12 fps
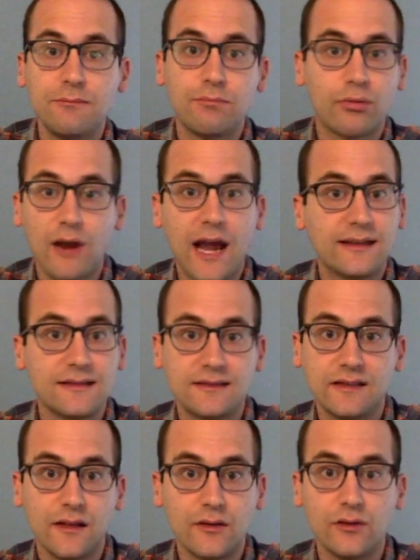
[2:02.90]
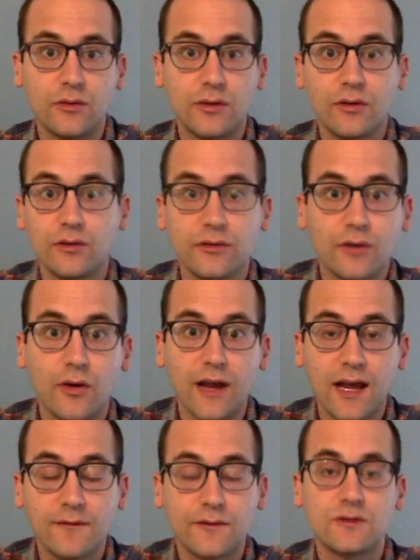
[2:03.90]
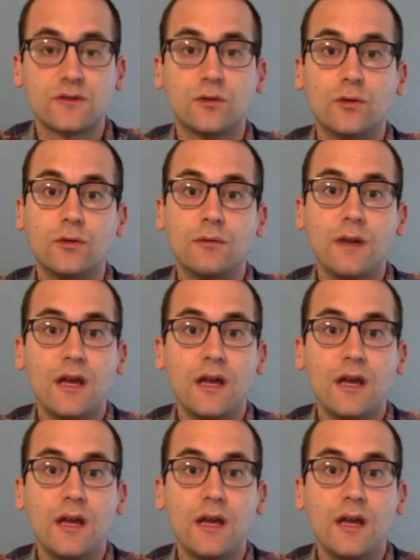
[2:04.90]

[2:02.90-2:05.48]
practicing that you're doing on your own after school,